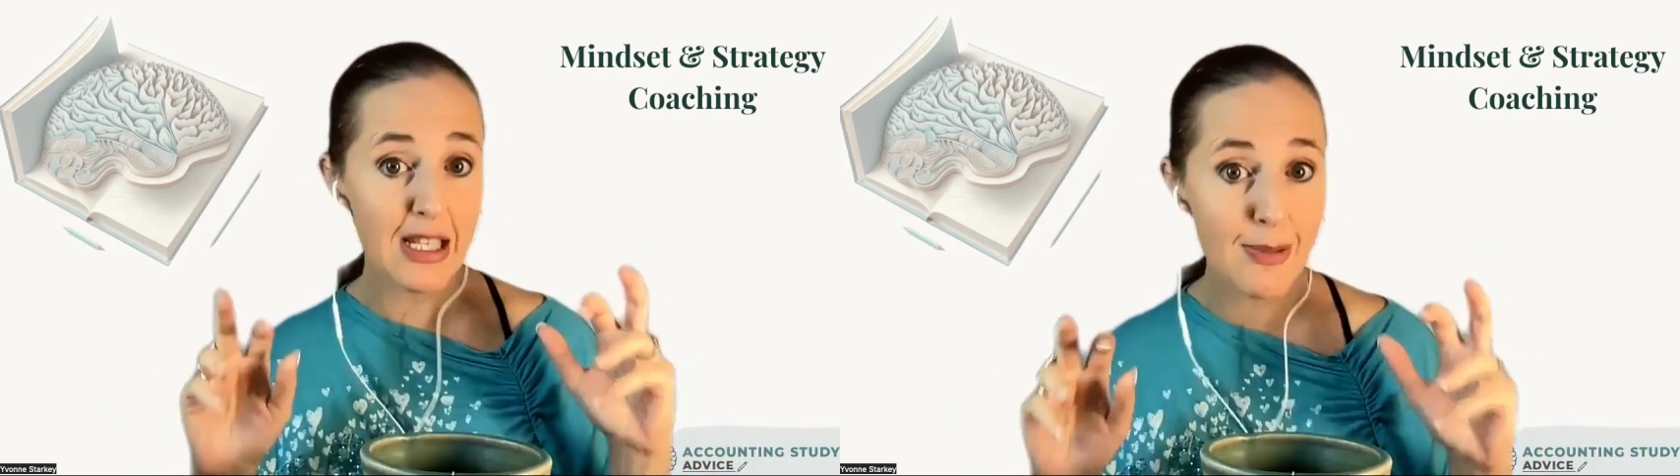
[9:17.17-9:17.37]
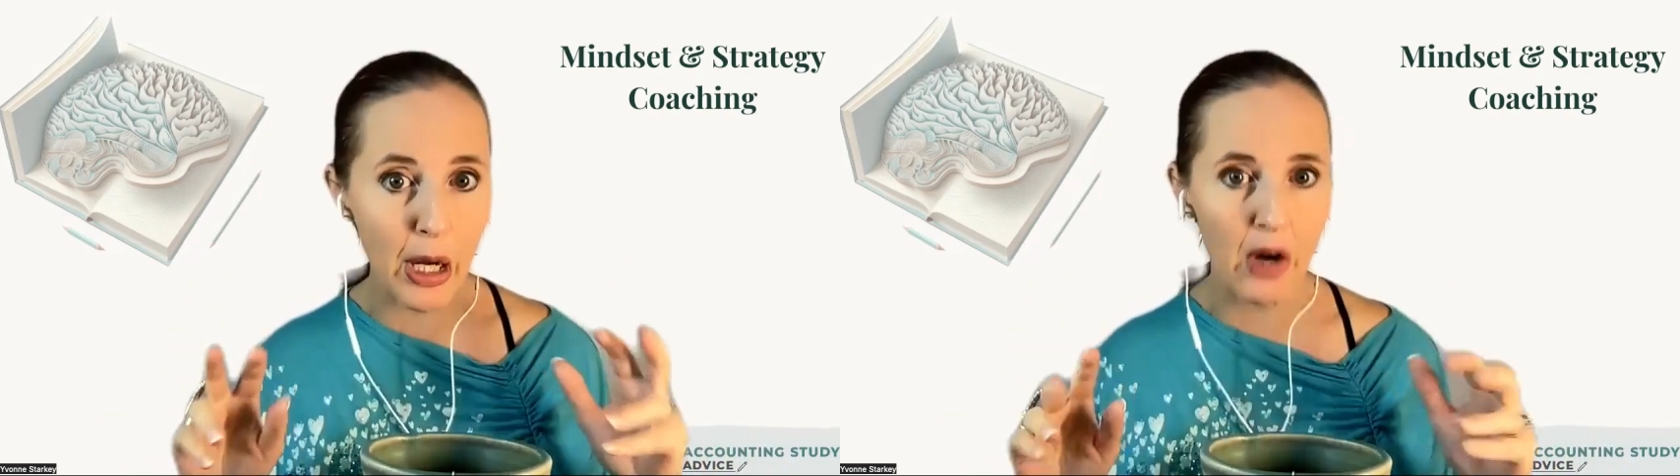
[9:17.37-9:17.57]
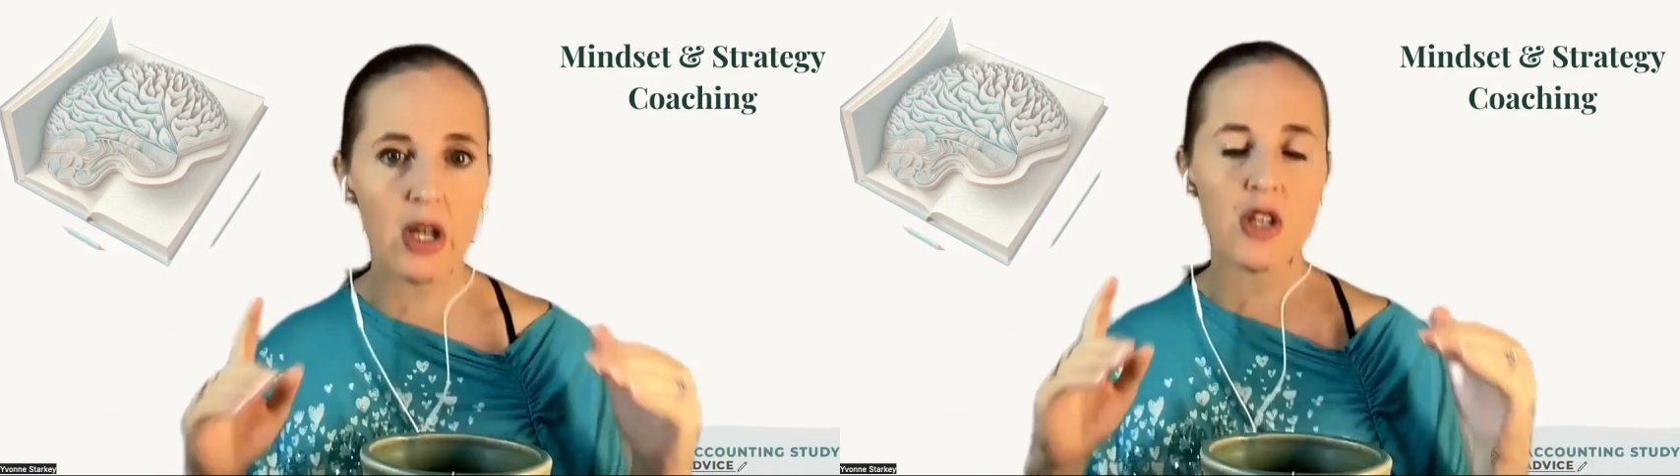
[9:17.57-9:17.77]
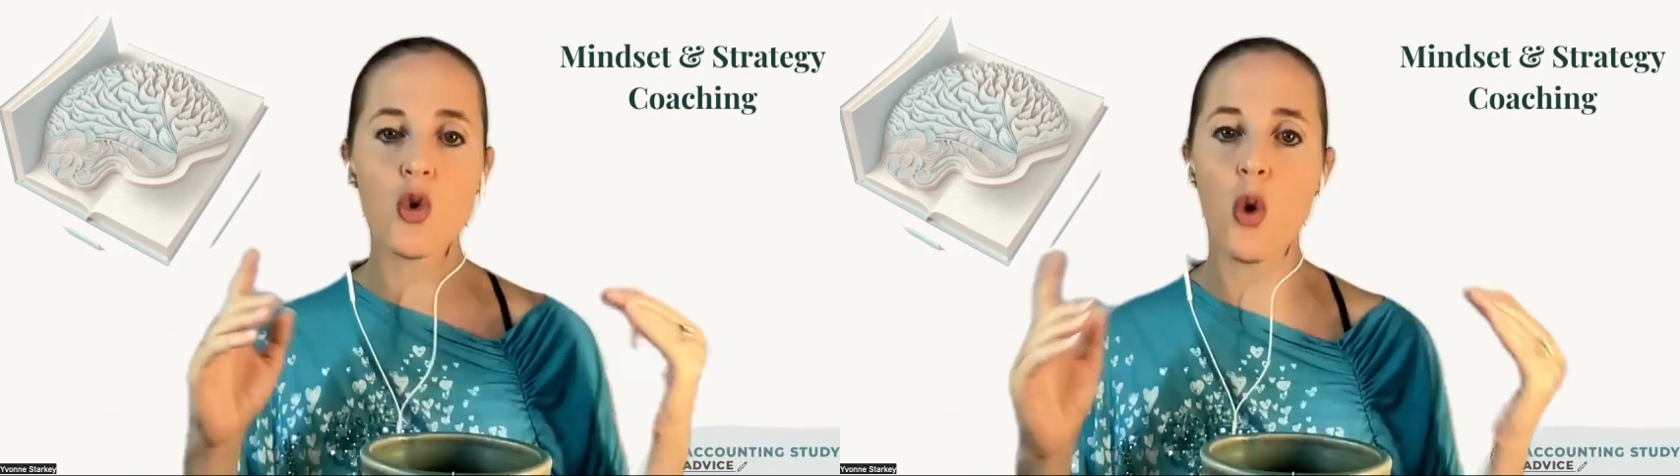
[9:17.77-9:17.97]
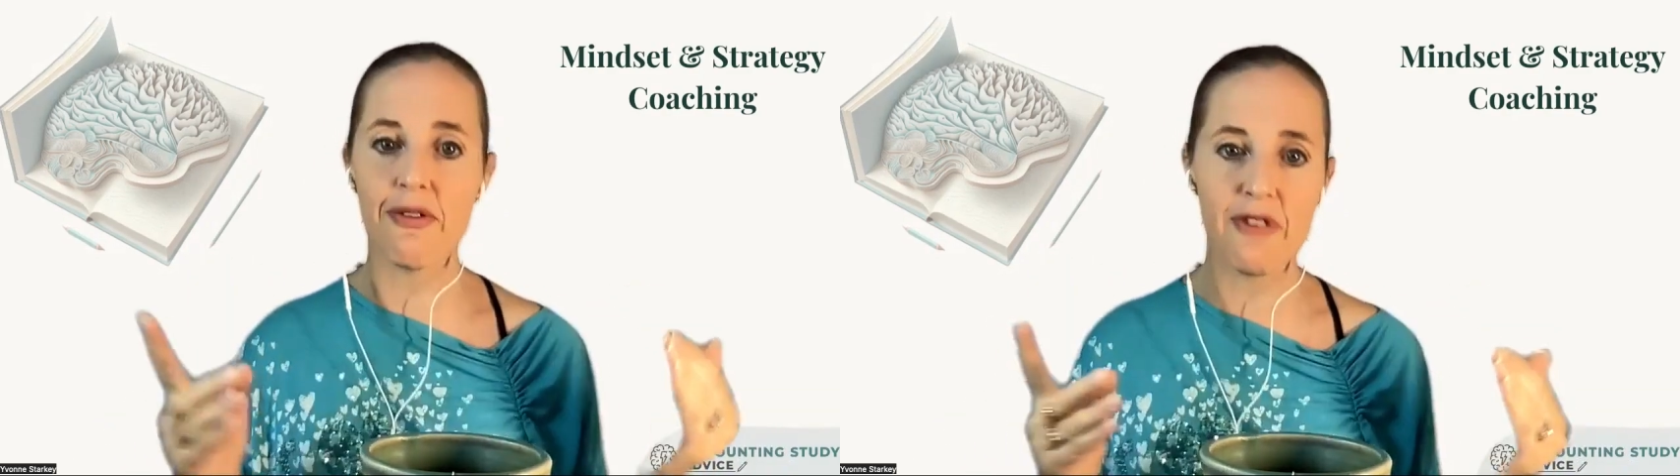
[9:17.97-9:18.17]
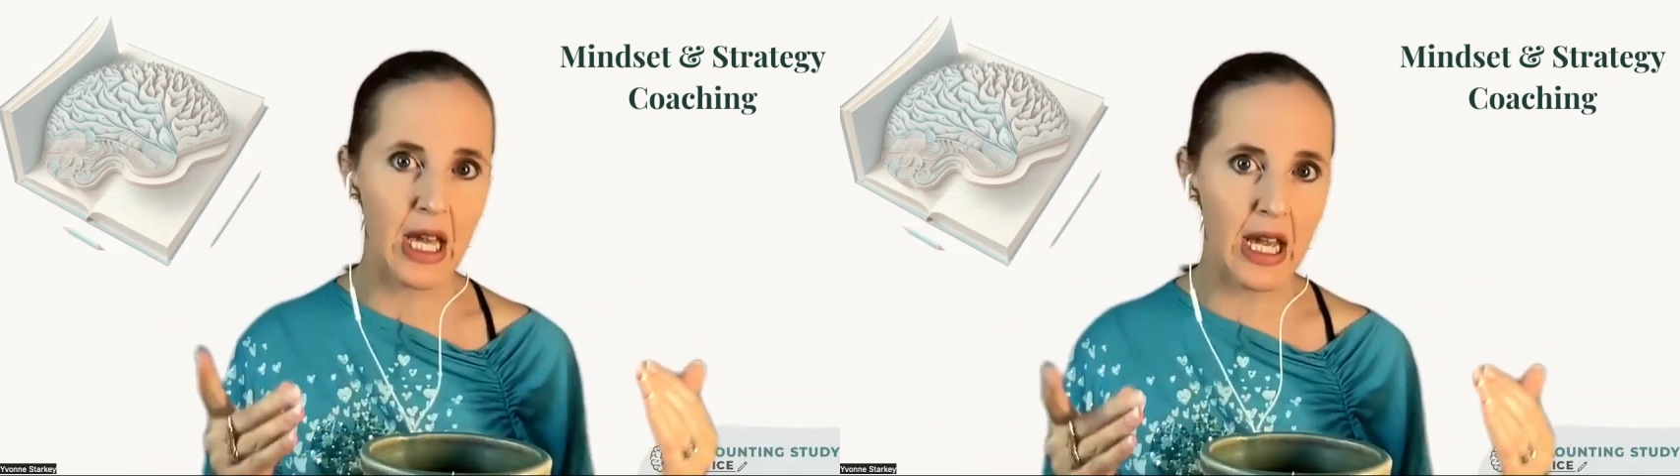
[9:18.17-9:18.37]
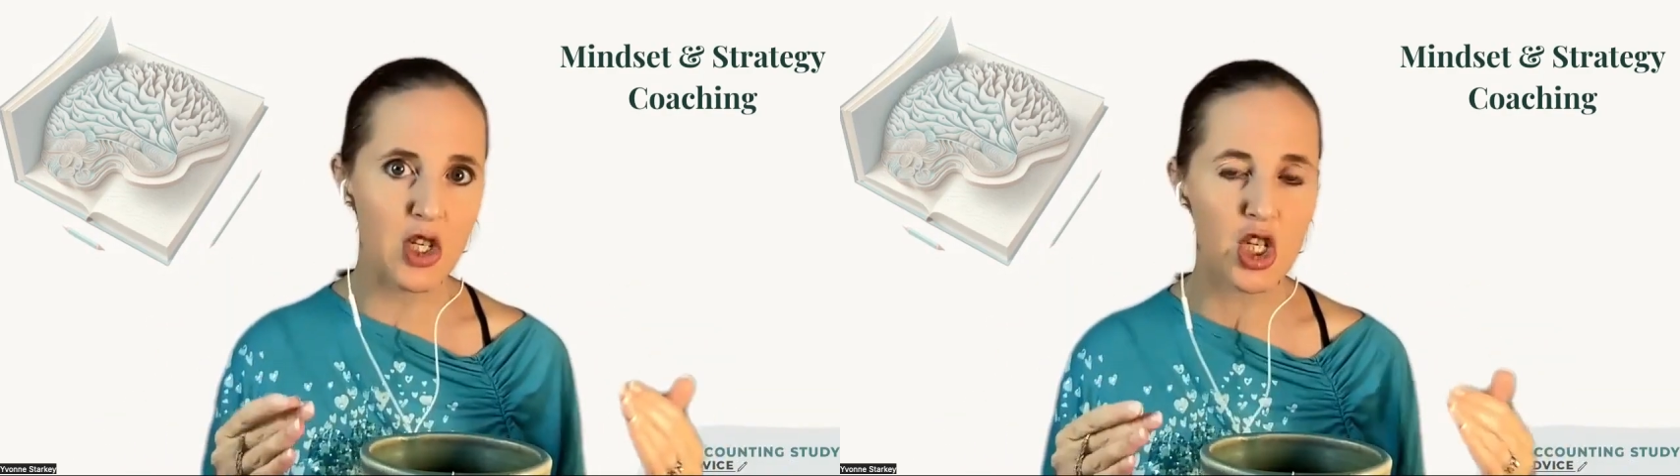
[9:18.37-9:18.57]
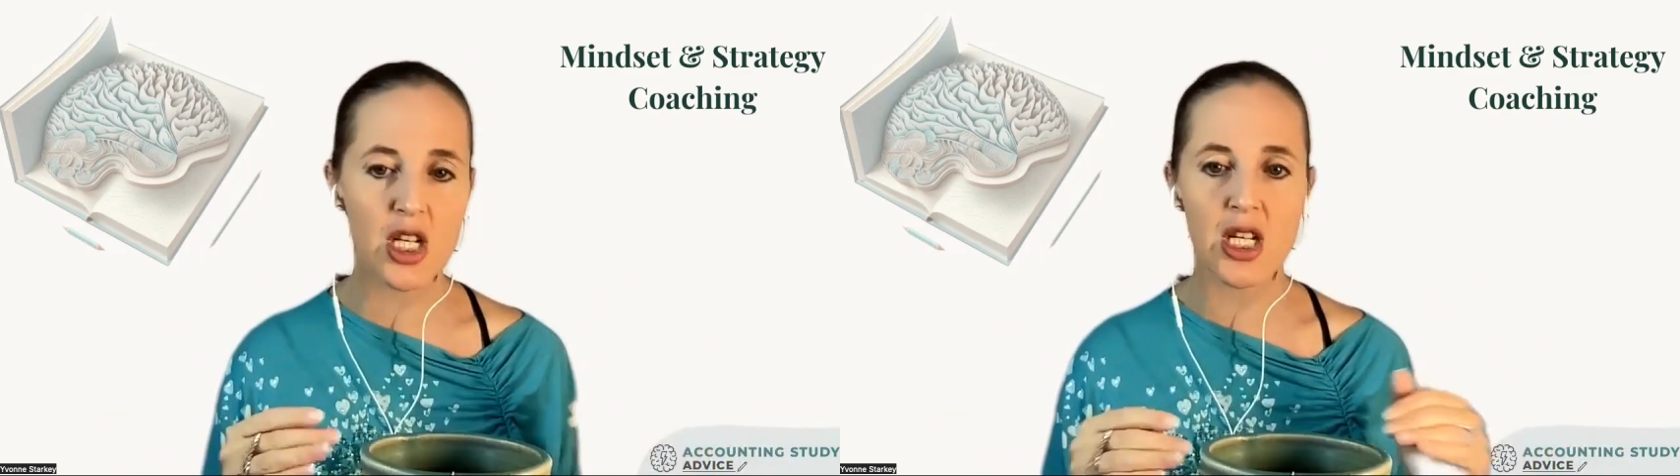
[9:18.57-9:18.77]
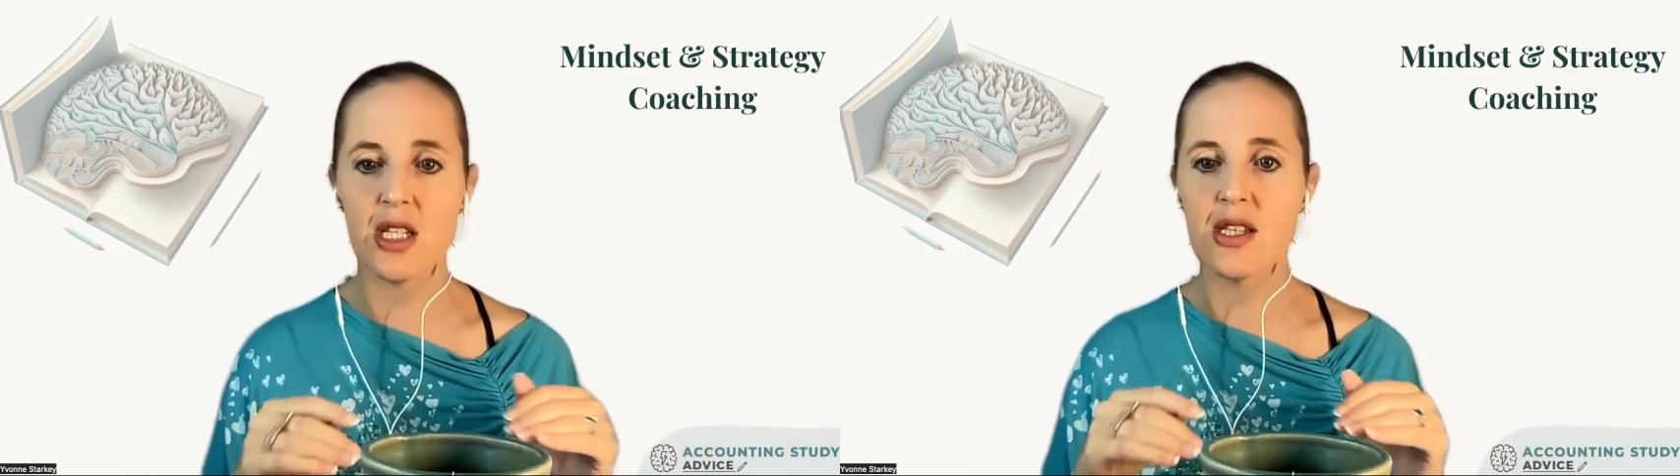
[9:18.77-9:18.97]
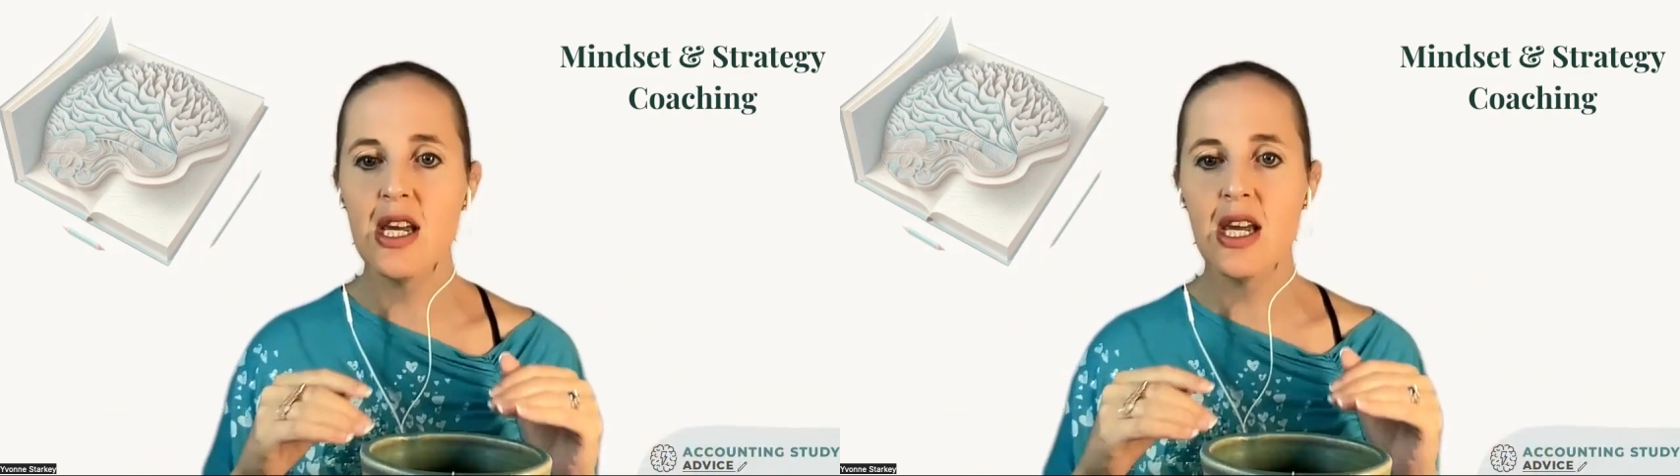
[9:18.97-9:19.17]
experience,
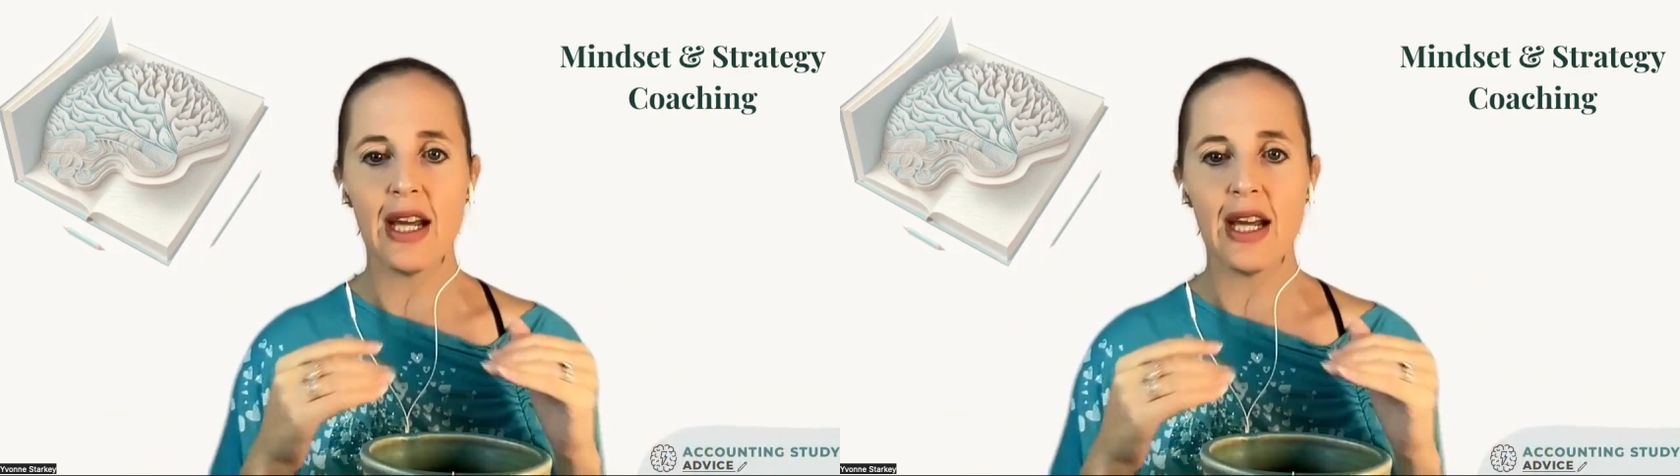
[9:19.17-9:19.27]
qualifications,